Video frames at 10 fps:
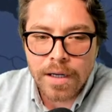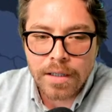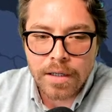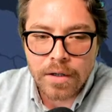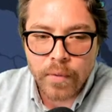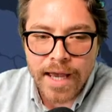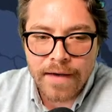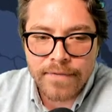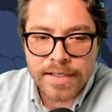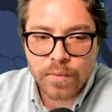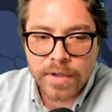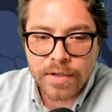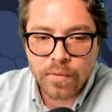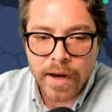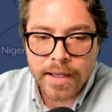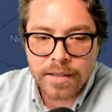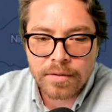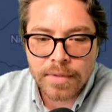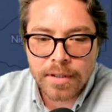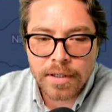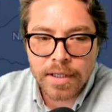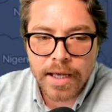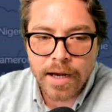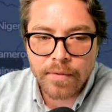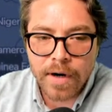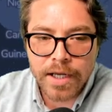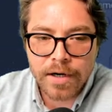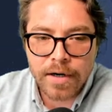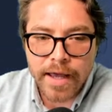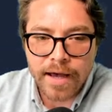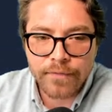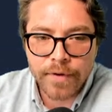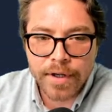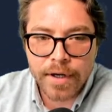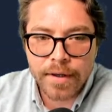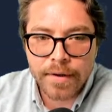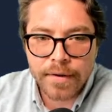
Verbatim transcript: look, we have this one random guy right here in Africa.